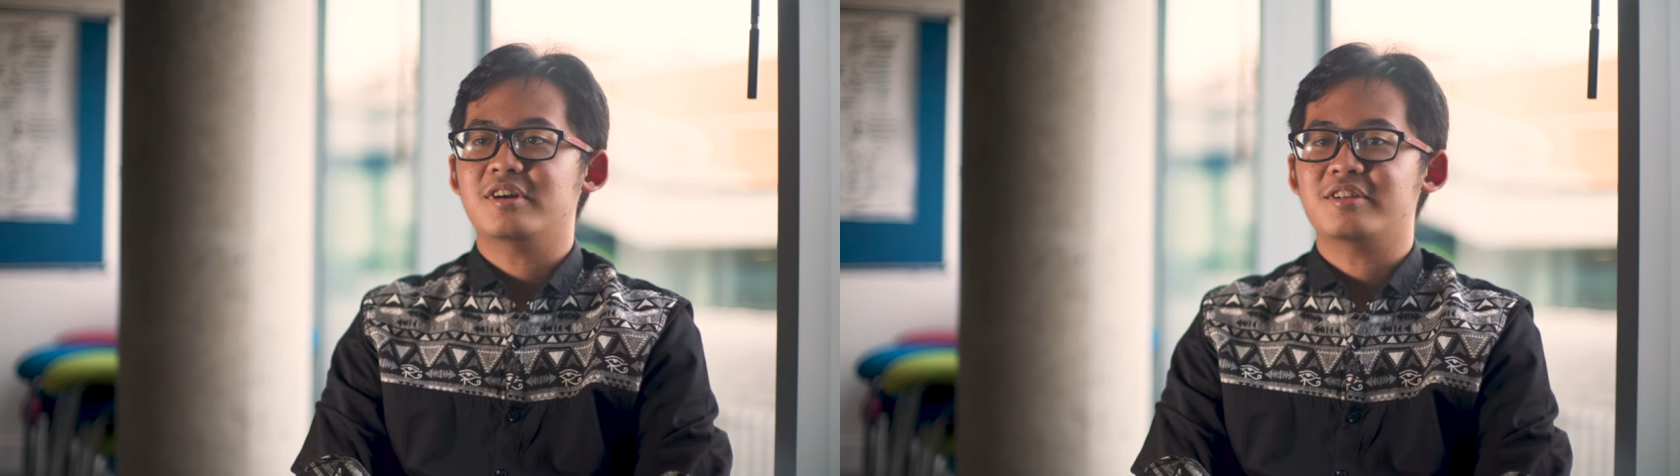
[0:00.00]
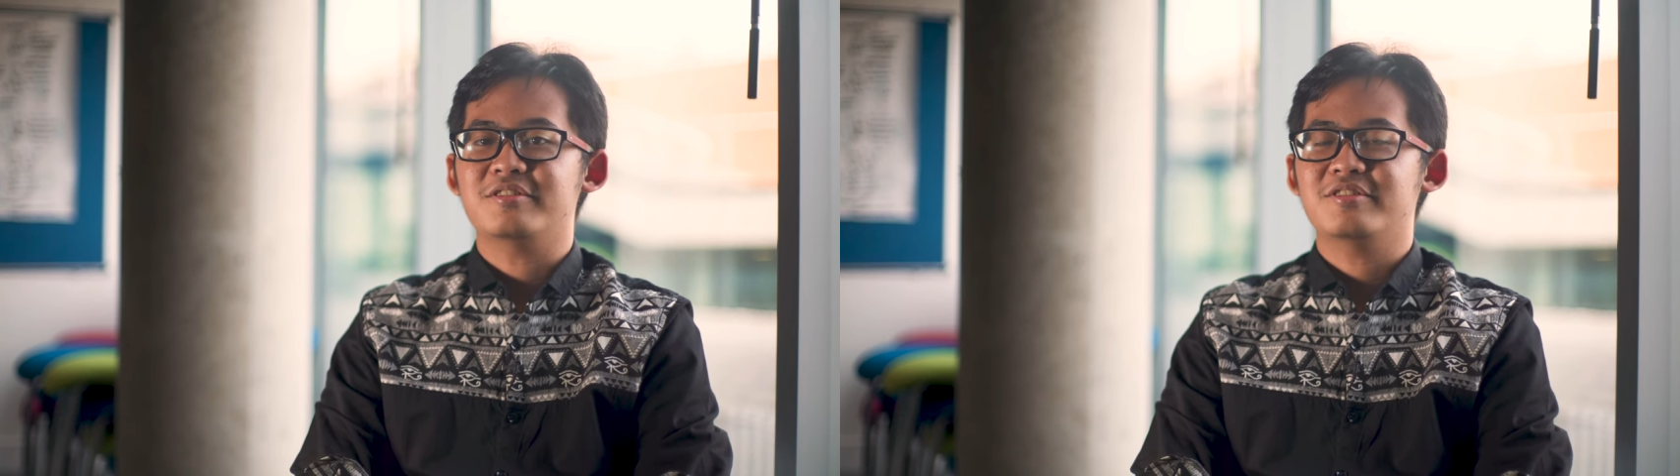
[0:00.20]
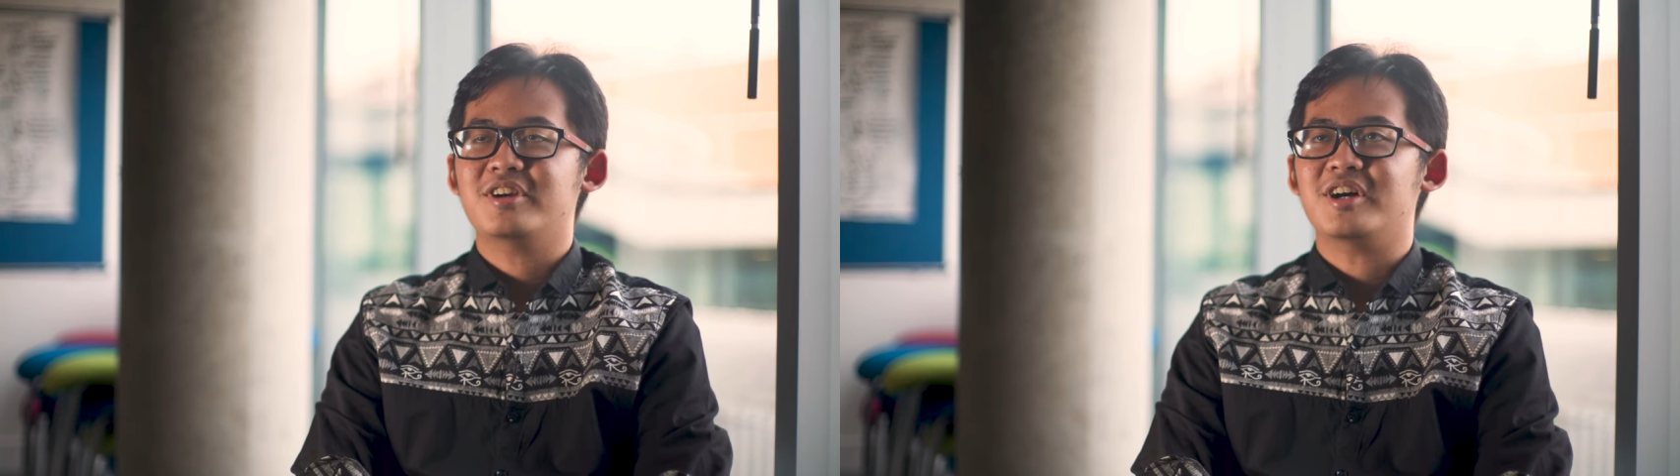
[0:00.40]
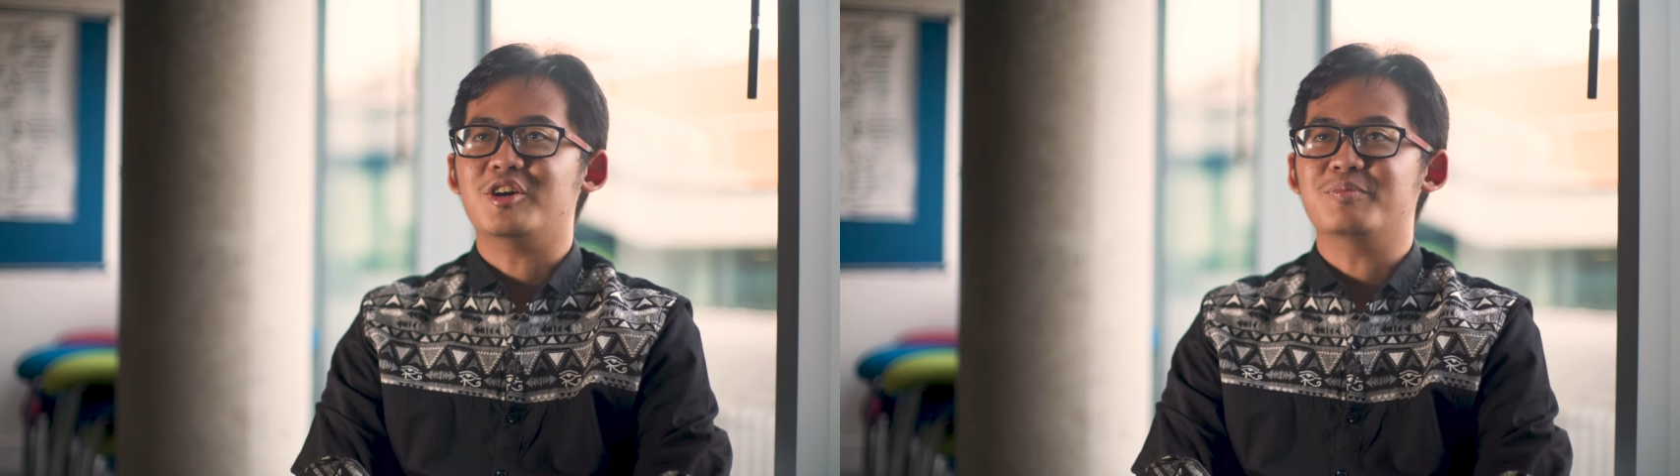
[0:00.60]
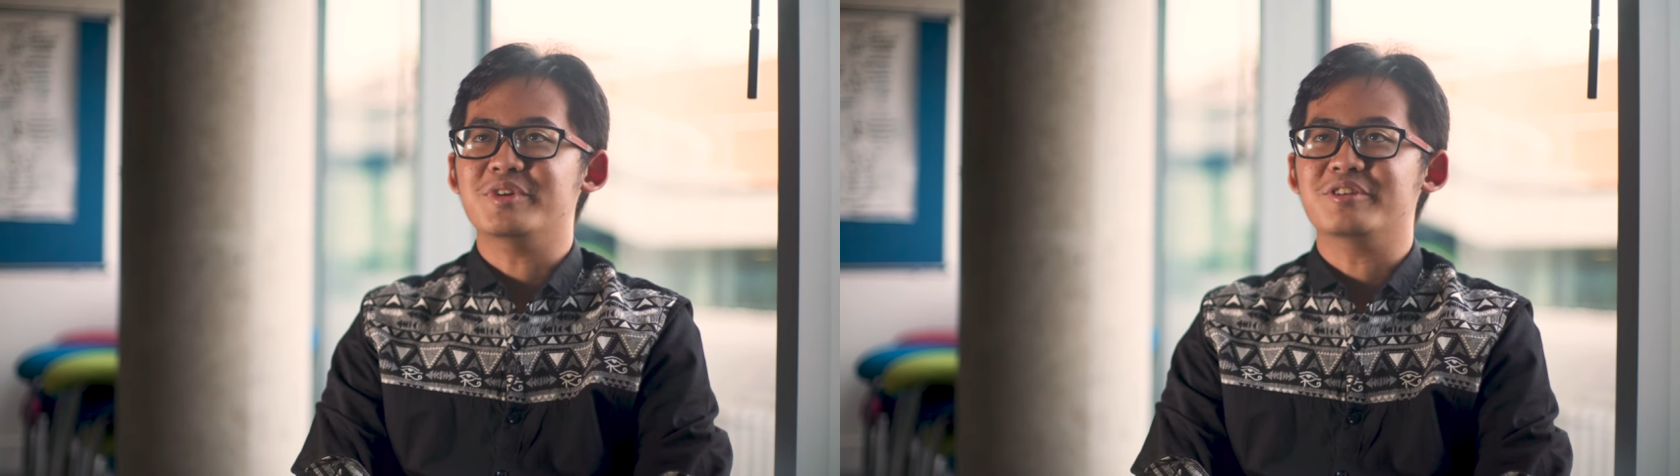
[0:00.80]
and yeah,
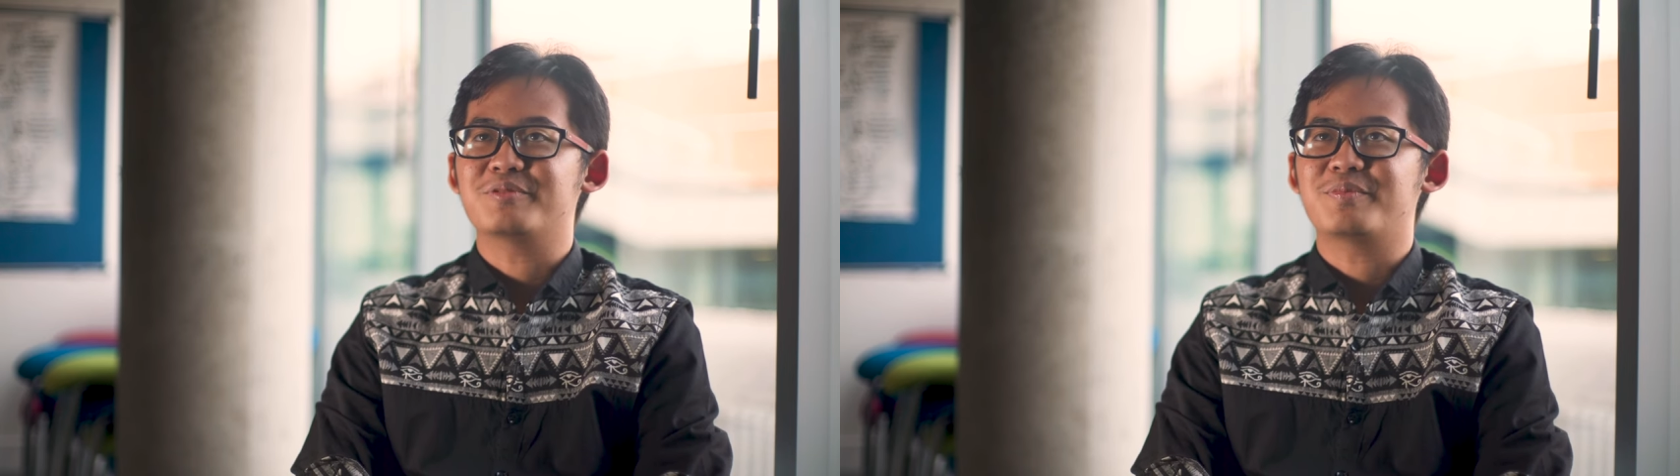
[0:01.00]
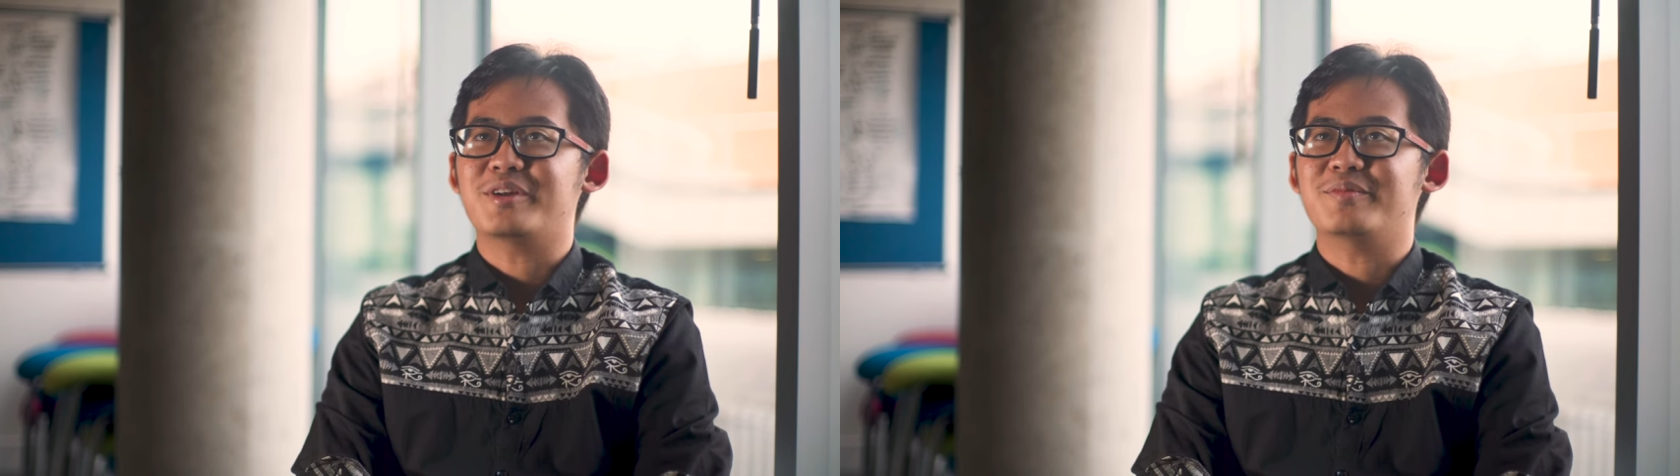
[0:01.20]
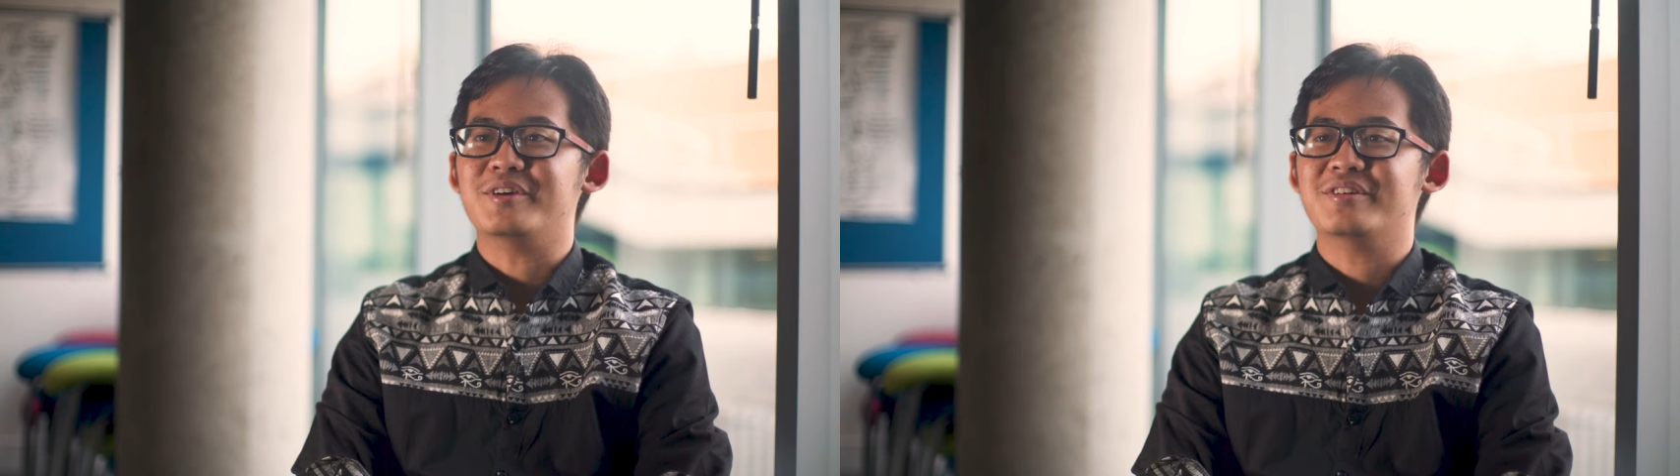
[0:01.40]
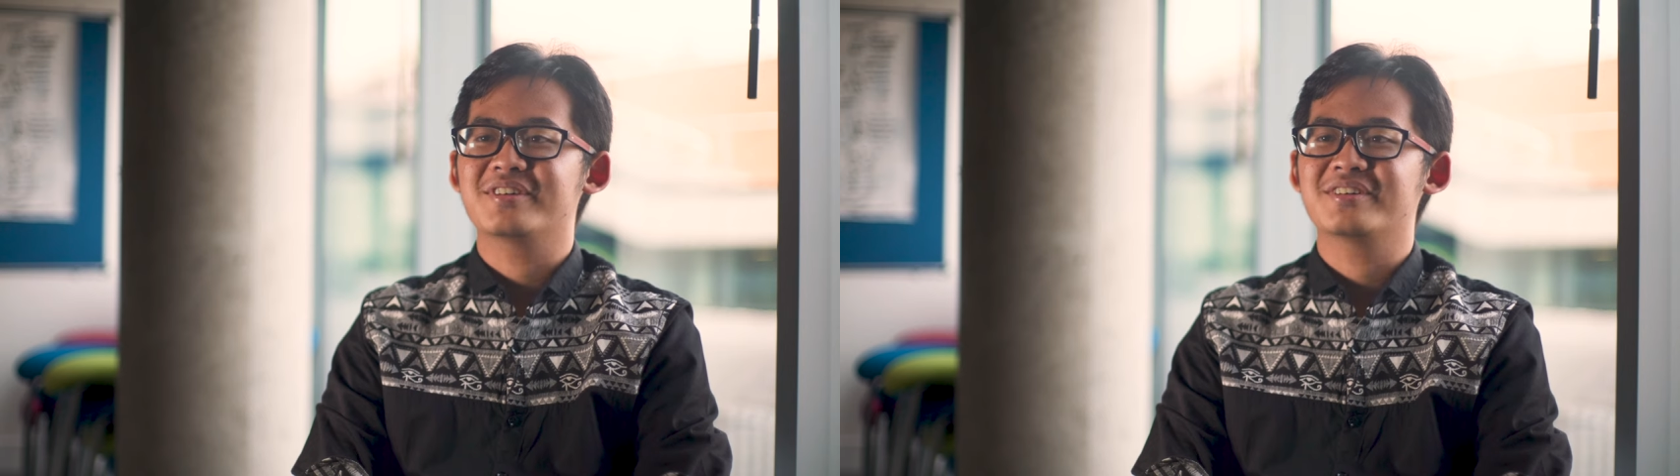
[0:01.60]
help me to plan my